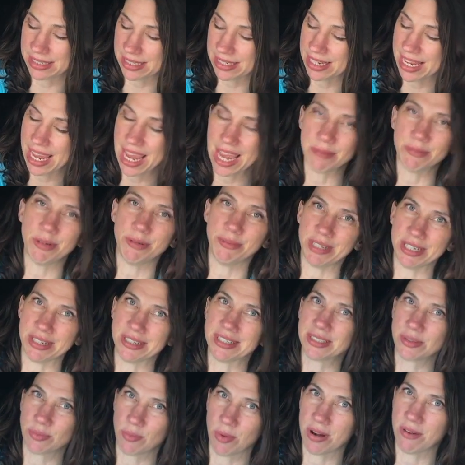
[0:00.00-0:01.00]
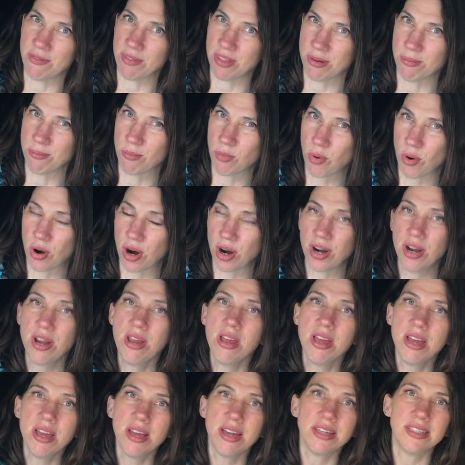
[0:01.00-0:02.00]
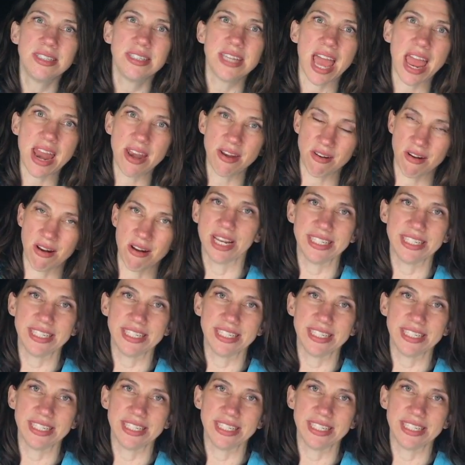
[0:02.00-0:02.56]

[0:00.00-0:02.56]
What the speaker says: and chamomile is one of the more tender.